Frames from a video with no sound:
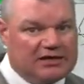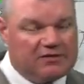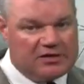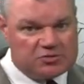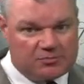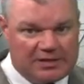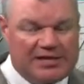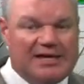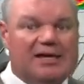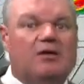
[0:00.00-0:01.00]
Now, these will be
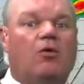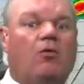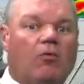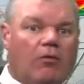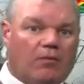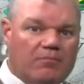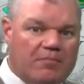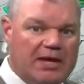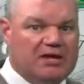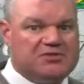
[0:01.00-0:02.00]
hit or
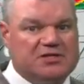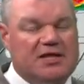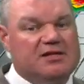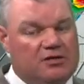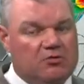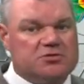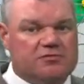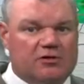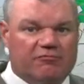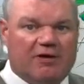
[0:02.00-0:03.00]
miss, and that goes
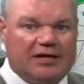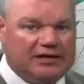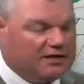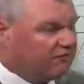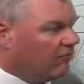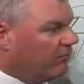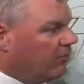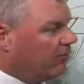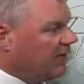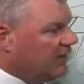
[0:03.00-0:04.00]
for your Friday night
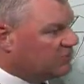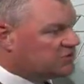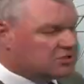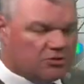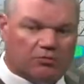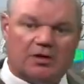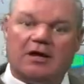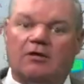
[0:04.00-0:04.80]
football games too,